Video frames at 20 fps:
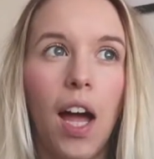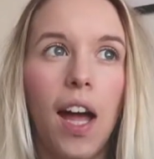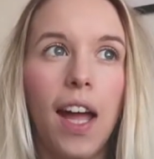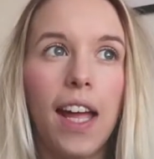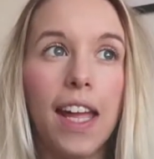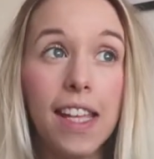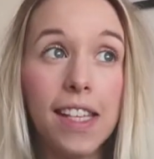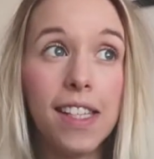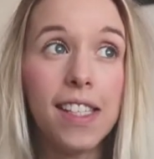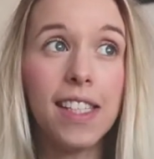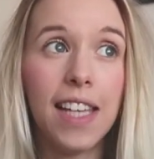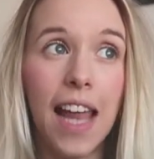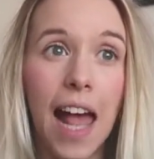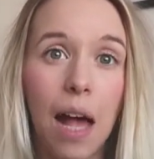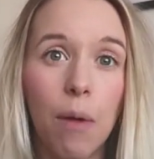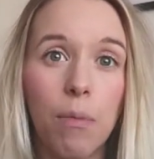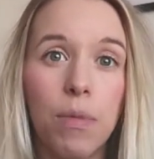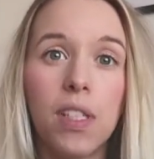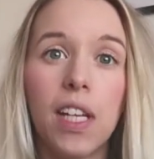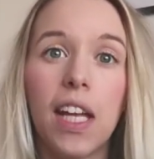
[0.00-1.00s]
he
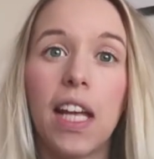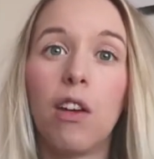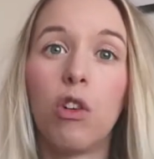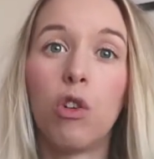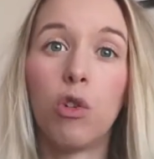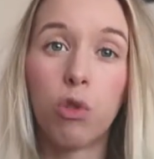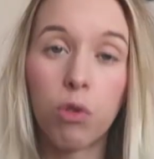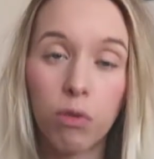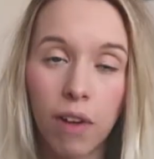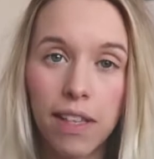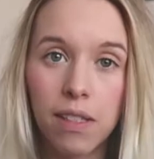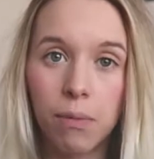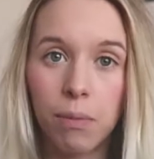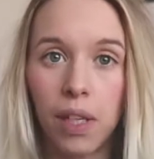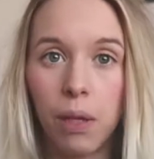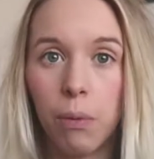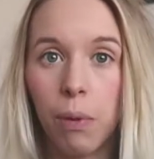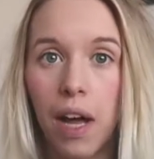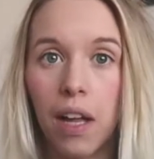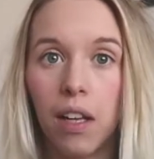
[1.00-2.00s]
slept
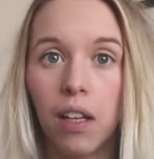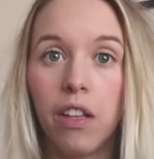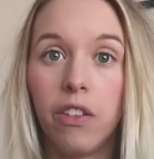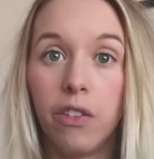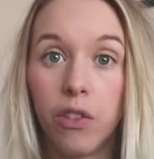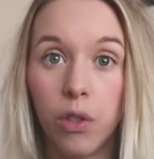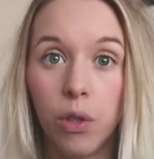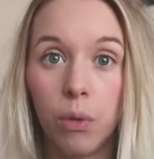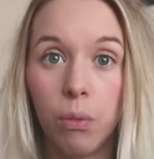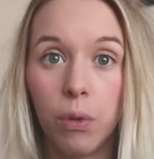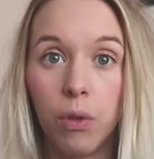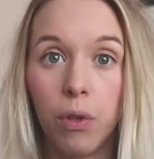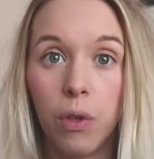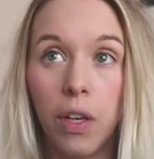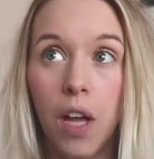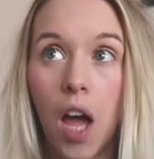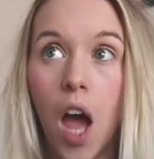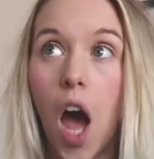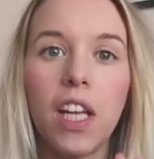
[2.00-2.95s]
incredibly well as a newborn.